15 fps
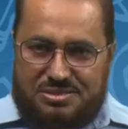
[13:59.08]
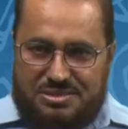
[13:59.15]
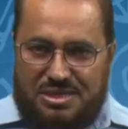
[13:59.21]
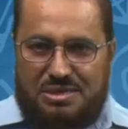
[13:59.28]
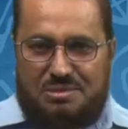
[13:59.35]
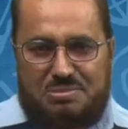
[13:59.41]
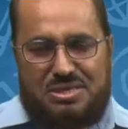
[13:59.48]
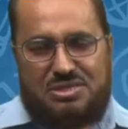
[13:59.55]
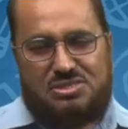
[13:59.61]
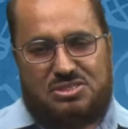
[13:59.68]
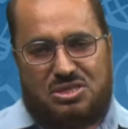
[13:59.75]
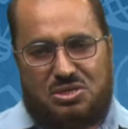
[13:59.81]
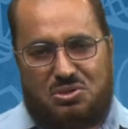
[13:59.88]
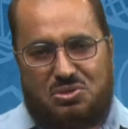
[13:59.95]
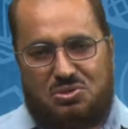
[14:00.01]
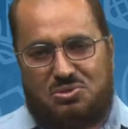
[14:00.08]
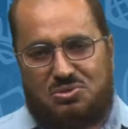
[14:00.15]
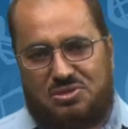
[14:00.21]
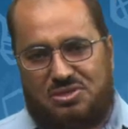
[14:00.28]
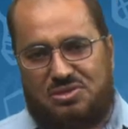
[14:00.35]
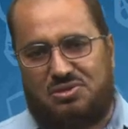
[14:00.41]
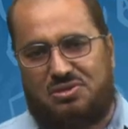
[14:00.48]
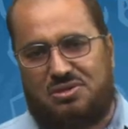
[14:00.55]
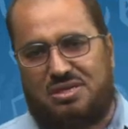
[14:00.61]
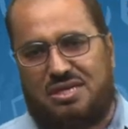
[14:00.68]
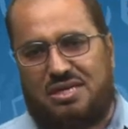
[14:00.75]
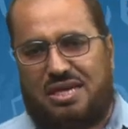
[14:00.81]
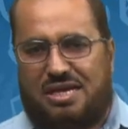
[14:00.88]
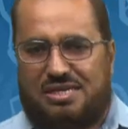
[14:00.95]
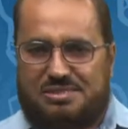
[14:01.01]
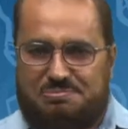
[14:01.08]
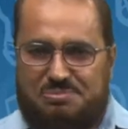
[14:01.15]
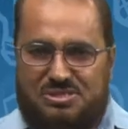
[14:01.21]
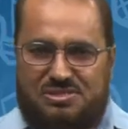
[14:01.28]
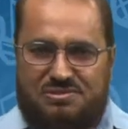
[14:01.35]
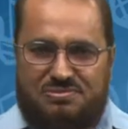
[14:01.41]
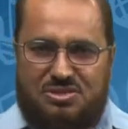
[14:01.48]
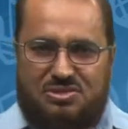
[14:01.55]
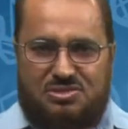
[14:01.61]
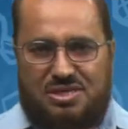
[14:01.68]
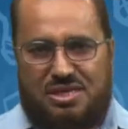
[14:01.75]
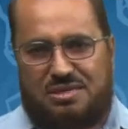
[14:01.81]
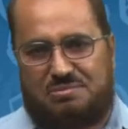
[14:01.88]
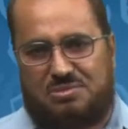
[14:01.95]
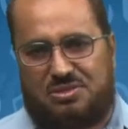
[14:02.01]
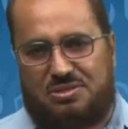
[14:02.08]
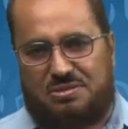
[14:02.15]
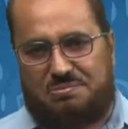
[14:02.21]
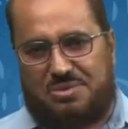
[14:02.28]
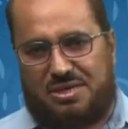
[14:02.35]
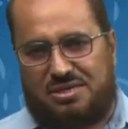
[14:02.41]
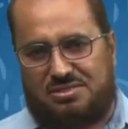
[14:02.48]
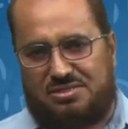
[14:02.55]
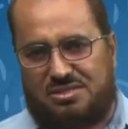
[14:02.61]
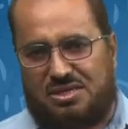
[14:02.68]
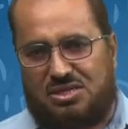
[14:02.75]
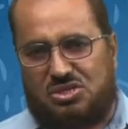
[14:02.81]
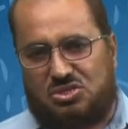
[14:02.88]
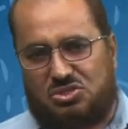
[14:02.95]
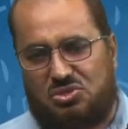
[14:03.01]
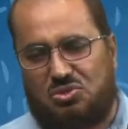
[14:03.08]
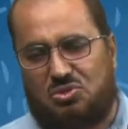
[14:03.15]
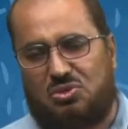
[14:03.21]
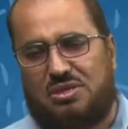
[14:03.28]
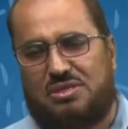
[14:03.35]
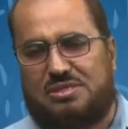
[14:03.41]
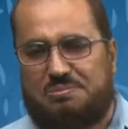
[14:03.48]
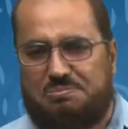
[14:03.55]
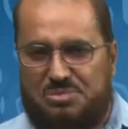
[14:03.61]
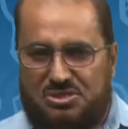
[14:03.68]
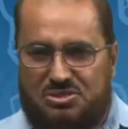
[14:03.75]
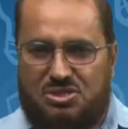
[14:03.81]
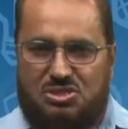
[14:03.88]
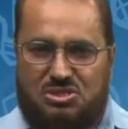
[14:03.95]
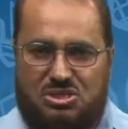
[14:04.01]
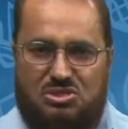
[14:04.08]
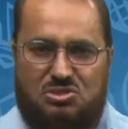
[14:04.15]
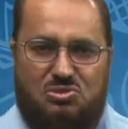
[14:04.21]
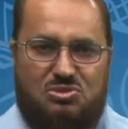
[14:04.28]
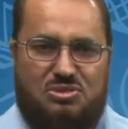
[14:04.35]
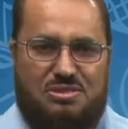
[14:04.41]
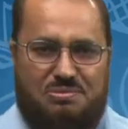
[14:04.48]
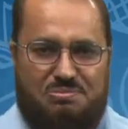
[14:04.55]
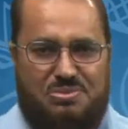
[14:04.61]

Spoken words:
10 minutes ago here, a specific time in the past, so it's better to use the